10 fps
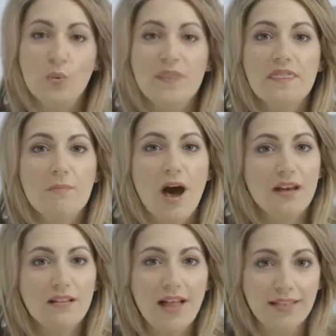With the
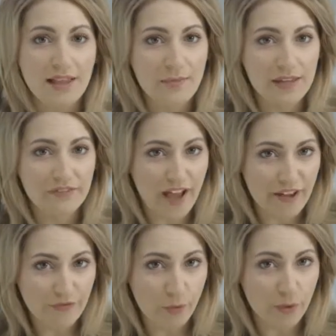model L A B
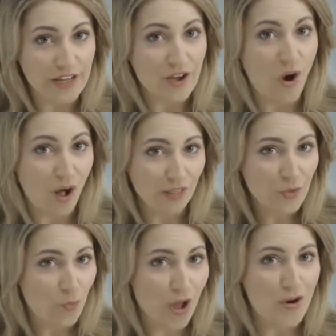five forty
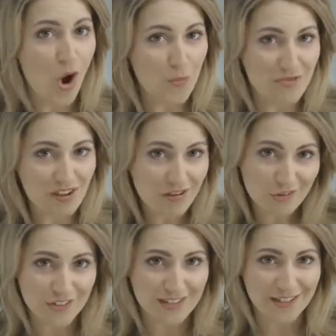all-in-one home
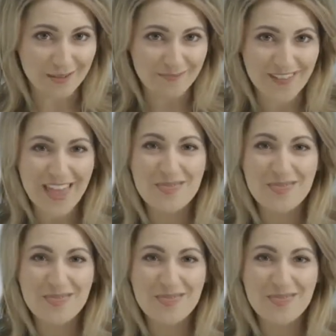theater system,